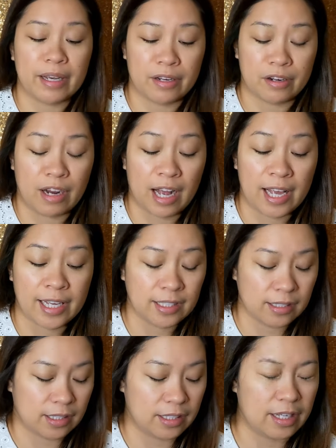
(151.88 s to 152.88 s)
under
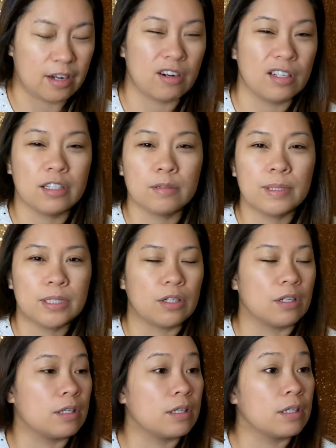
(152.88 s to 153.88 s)
eyes because they are a little bit
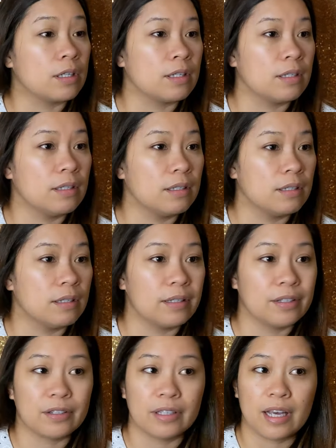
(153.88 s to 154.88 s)
darker
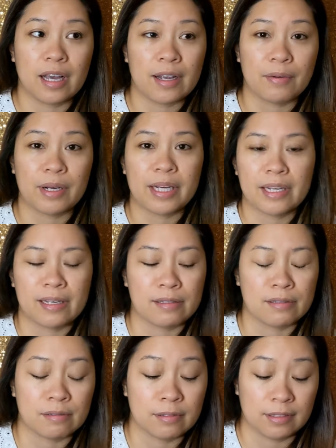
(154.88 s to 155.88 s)
under the eye right
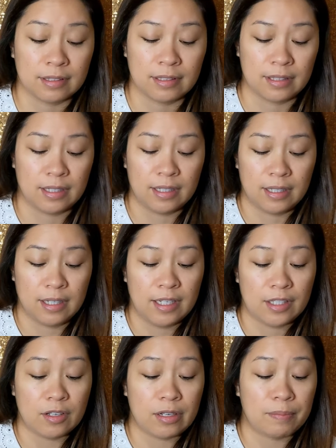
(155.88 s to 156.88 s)
now.
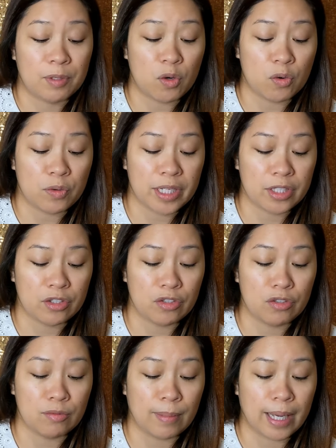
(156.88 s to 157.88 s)
So I'm going
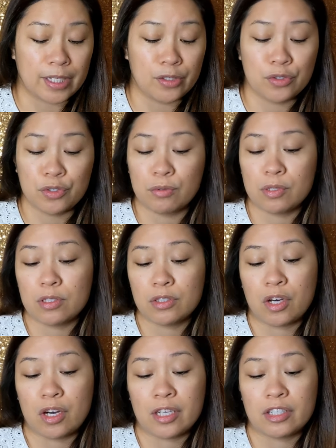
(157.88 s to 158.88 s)
to my usual
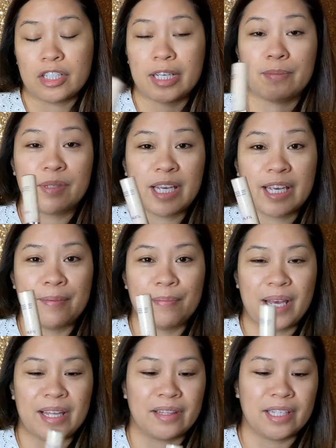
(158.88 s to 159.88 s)
Tarte Shape Tape,
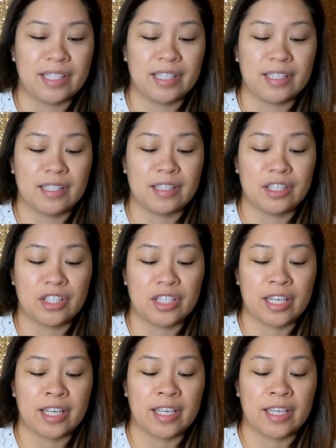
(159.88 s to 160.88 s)
and this is in the
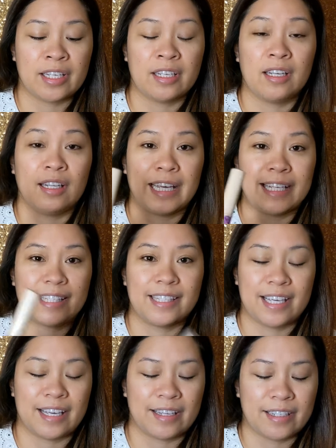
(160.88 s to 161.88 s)
shade Light
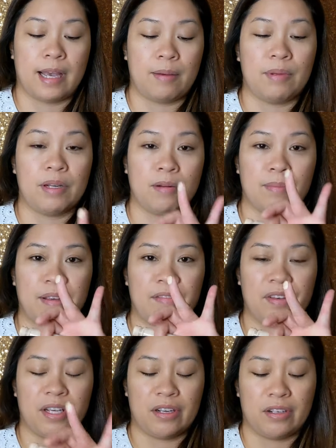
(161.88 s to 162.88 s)
Sand. Dab it on my
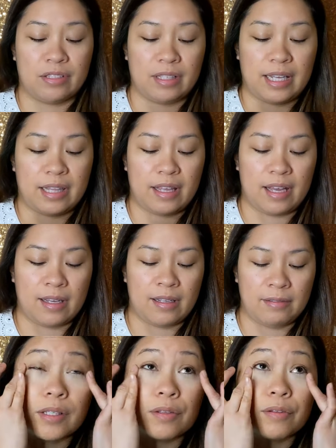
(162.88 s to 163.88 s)
fingers like
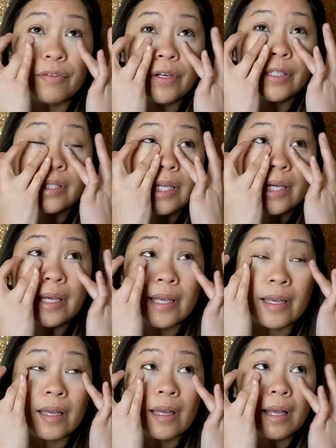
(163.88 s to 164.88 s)
that. So the first
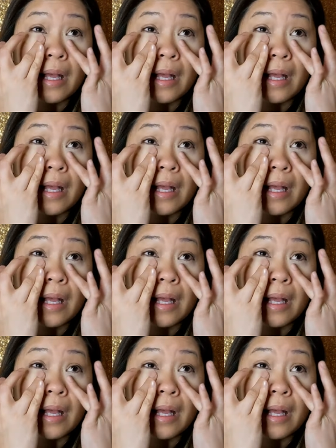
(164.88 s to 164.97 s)
thing